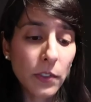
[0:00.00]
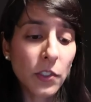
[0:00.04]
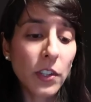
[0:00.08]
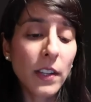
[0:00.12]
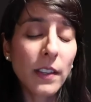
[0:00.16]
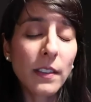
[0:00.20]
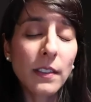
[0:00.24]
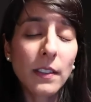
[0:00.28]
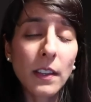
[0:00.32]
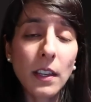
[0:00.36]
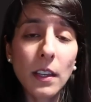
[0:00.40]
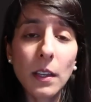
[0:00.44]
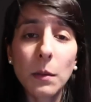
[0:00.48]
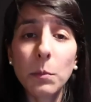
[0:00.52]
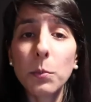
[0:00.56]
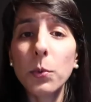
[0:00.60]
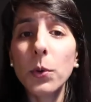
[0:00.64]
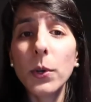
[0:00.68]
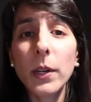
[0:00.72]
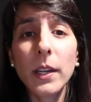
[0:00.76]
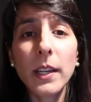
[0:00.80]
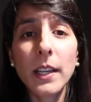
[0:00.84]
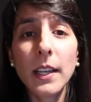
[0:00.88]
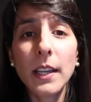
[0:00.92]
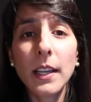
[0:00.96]
just keep
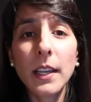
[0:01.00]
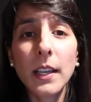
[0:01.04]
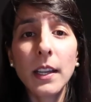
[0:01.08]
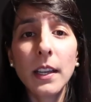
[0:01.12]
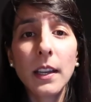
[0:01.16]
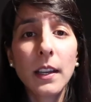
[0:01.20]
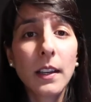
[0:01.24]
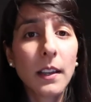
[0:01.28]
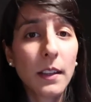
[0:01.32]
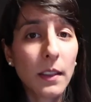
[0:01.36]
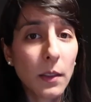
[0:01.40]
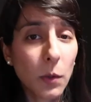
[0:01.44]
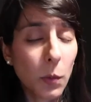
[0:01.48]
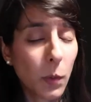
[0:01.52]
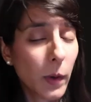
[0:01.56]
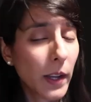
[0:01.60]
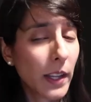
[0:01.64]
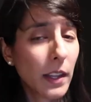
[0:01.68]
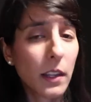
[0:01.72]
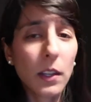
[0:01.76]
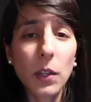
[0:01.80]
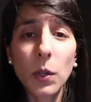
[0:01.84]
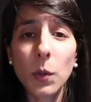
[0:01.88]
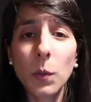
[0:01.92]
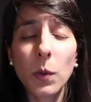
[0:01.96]
working the way
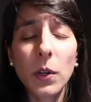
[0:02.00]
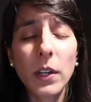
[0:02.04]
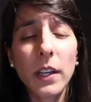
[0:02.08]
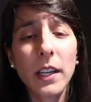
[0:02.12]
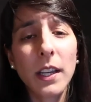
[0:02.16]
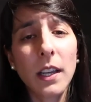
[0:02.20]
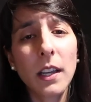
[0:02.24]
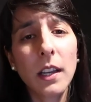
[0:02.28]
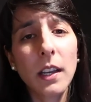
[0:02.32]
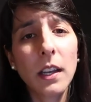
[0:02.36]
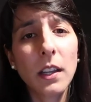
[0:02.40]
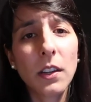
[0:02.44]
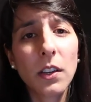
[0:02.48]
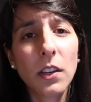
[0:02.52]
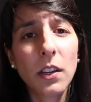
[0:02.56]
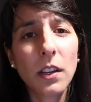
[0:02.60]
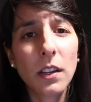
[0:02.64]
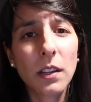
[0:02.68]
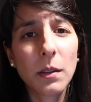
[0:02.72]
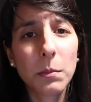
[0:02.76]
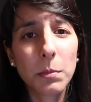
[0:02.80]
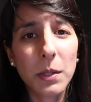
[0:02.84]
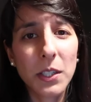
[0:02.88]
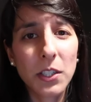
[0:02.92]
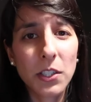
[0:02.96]
that you're working and you're
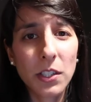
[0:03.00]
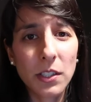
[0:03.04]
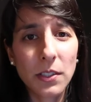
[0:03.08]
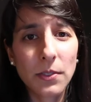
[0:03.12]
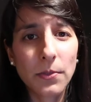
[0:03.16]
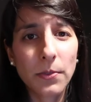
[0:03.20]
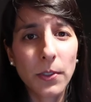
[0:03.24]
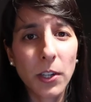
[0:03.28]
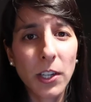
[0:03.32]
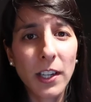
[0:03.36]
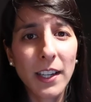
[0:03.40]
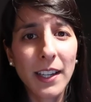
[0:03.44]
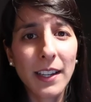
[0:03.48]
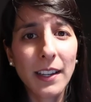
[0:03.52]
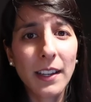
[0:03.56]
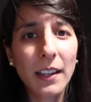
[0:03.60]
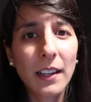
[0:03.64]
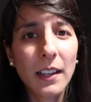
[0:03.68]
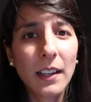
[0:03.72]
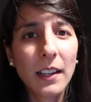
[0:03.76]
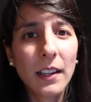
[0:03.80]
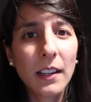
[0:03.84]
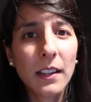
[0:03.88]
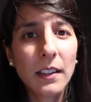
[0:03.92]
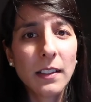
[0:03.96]
going to be just fine.
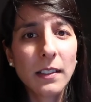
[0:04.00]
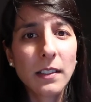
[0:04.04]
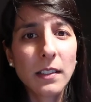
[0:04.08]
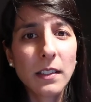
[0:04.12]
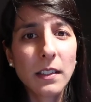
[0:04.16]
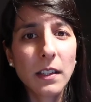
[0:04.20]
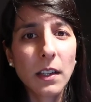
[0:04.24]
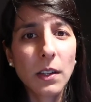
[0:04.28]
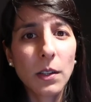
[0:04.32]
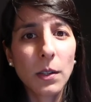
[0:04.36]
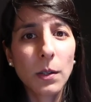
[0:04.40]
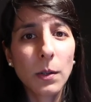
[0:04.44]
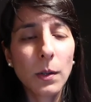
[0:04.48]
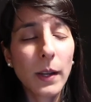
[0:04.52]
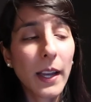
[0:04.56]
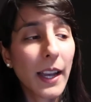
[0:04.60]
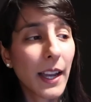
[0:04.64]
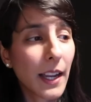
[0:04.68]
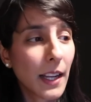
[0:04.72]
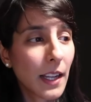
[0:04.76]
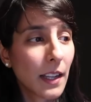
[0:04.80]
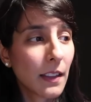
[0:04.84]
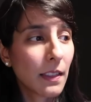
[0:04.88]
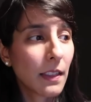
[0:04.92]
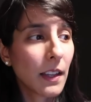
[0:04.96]
So
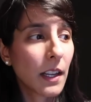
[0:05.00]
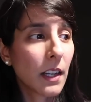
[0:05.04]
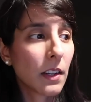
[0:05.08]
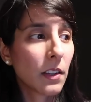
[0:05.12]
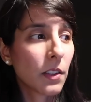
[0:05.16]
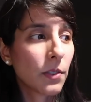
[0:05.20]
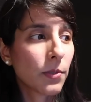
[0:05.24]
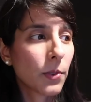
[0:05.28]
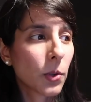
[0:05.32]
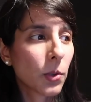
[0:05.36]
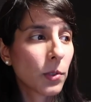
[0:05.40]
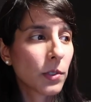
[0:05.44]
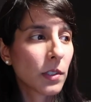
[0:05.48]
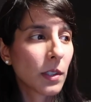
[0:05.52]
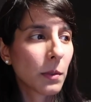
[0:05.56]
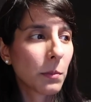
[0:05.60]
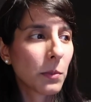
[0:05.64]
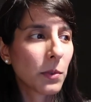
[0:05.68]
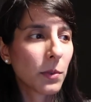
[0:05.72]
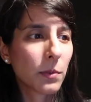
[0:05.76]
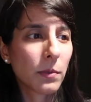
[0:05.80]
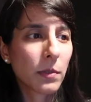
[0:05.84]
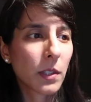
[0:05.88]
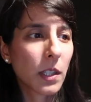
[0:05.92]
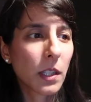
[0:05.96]
hang in there. And of course,
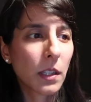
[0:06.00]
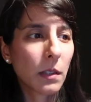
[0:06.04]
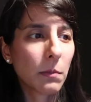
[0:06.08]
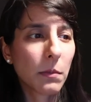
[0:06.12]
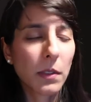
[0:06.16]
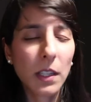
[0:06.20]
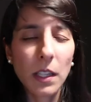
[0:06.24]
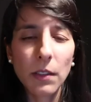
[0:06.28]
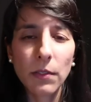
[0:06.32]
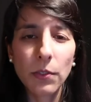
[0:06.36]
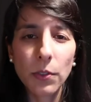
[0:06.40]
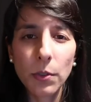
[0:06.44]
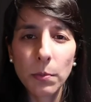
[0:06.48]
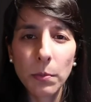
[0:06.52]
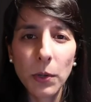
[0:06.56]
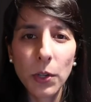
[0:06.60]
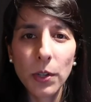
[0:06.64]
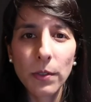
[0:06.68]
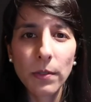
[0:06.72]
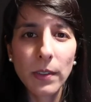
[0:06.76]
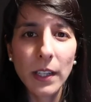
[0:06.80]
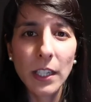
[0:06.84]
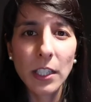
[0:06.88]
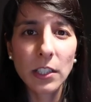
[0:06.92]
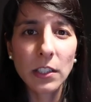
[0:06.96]
I'm going to give you
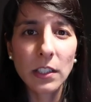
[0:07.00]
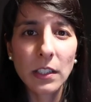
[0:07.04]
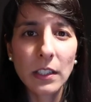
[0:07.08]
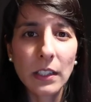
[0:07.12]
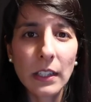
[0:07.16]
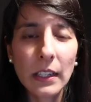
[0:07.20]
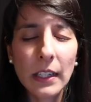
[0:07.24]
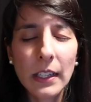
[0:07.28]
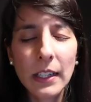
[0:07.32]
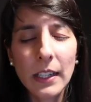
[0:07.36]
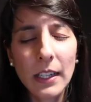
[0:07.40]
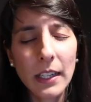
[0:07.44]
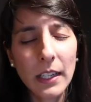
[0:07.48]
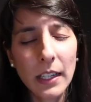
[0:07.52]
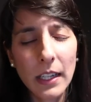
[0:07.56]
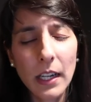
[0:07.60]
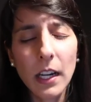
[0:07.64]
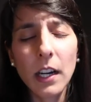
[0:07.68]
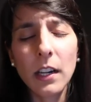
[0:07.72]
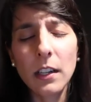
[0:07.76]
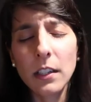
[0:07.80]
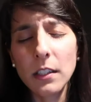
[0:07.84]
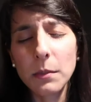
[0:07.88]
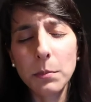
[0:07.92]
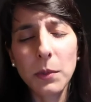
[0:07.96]
motivation and
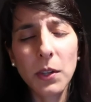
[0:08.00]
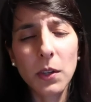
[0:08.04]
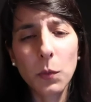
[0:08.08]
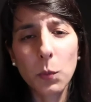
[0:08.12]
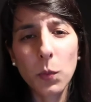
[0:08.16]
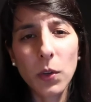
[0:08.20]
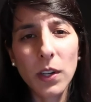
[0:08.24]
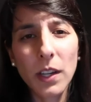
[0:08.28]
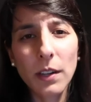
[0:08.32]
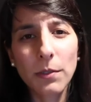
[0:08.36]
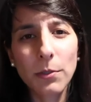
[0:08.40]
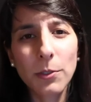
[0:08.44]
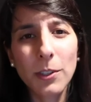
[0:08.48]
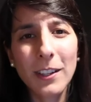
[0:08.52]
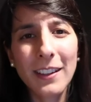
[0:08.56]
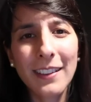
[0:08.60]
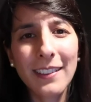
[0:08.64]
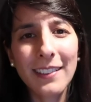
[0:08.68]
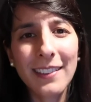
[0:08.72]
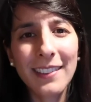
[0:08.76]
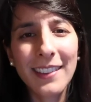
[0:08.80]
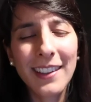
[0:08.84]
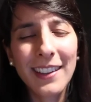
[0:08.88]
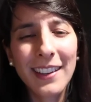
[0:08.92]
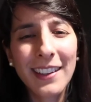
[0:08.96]
encouragement and whatever it
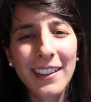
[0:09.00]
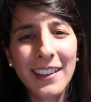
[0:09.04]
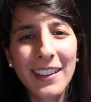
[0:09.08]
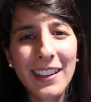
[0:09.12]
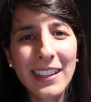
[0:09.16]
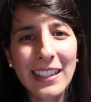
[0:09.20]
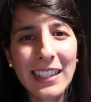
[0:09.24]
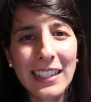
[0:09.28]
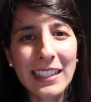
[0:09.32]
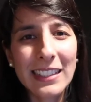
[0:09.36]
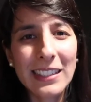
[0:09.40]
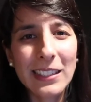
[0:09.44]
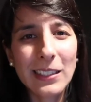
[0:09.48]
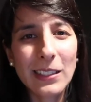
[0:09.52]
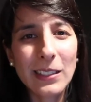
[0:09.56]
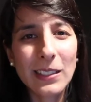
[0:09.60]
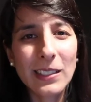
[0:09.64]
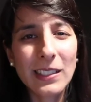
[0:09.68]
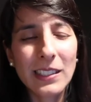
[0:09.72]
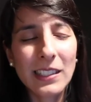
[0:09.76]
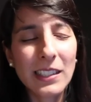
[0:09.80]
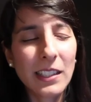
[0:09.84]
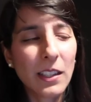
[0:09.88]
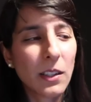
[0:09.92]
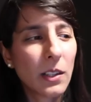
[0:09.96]
is I need to
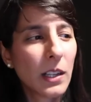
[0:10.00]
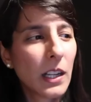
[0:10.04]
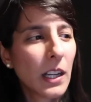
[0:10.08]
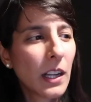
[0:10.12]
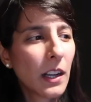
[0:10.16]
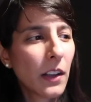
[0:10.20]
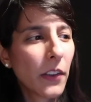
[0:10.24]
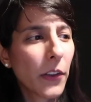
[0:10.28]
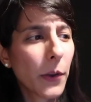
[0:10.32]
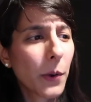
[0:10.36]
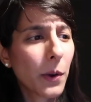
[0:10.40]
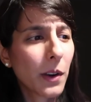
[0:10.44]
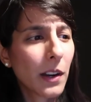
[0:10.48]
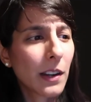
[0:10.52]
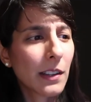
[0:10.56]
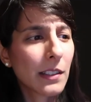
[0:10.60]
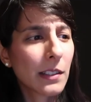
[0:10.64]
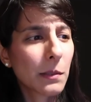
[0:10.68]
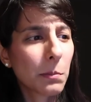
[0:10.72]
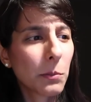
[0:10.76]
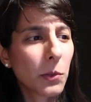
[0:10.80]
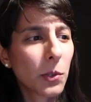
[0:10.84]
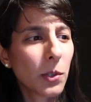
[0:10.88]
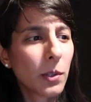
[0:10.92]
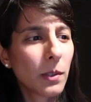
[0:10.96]
do. So,
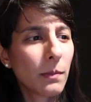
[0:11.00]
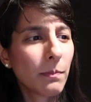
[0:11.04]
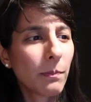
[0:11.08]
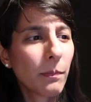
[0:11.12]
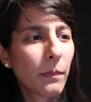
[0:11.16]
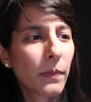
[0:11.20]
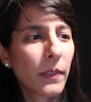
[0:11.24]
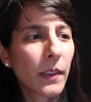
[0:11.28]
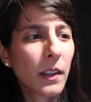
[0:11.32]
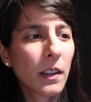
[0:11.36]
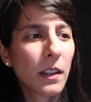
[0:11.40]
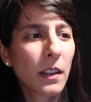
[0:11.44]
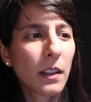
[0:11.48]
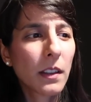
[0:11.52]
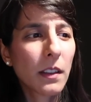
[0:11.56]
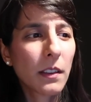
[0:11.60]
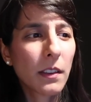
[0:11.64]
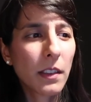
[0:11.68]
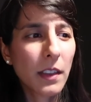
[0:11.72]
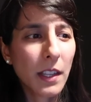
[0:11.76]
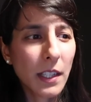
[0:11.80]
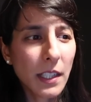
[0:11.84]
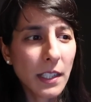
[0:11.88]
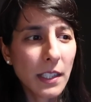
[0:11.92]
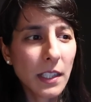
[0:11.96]
Aquarius Moon,
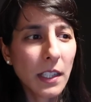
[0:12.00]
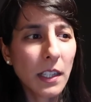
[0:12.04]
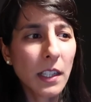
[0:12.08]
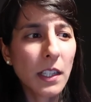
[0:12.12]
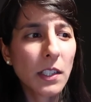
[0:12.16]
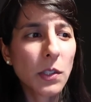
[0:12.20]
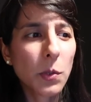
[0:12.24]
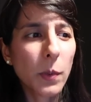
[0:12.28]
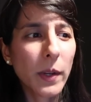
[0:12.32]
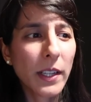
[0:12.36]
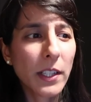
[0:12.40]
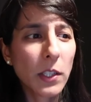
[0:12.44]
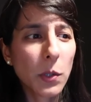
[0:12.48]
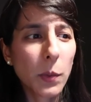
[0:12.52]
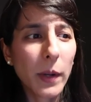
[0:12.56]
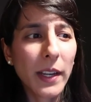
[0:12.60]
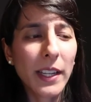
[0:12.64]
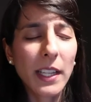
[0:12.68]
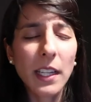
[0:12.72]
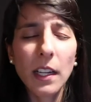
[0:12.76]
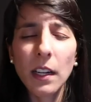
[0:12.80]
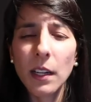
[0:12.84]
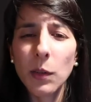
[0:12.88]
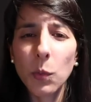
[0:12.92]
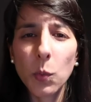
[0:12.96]
this year,
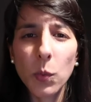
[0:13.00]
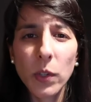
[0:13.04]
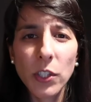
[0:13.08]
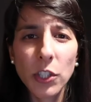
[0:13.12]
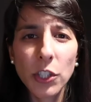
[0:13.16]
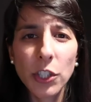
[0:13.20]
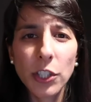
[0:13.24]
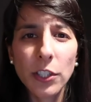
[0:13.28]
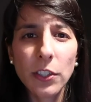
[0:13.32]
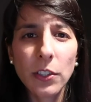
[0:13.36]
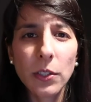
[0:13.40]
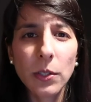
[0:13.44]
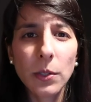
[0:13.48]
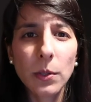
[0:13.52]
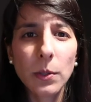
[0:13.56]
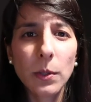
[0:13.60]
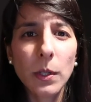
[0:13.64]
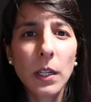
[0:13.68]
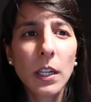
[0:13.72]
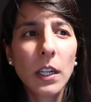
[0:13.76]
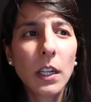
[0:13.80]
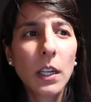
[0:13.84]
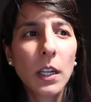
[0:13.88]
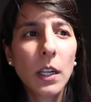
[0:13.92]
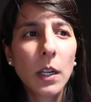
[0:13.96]
2020, I wish you